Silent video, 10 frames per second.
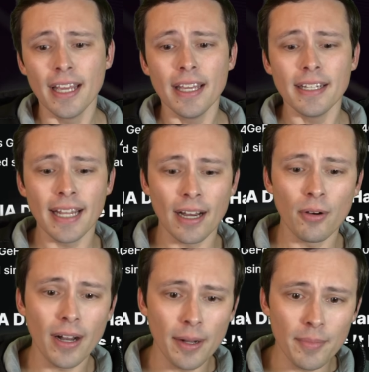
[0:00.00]

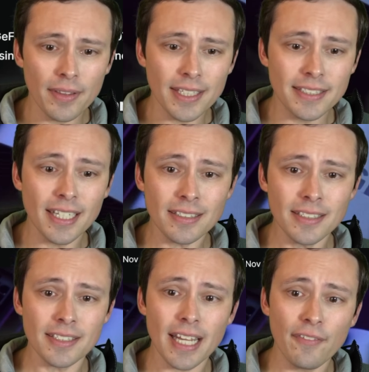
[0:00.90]
Now, um, this
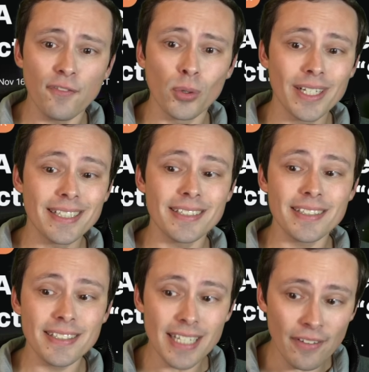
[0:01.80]
doesn't say
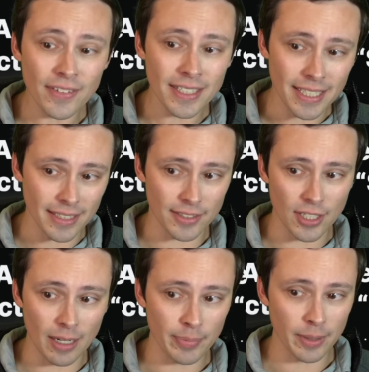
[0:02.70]
4070
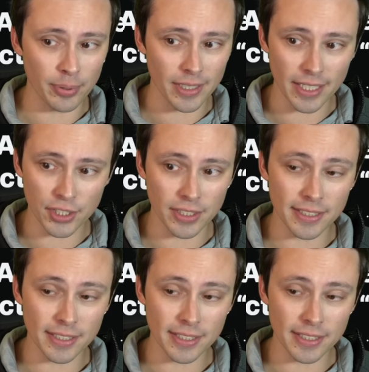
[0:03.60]
stopping production.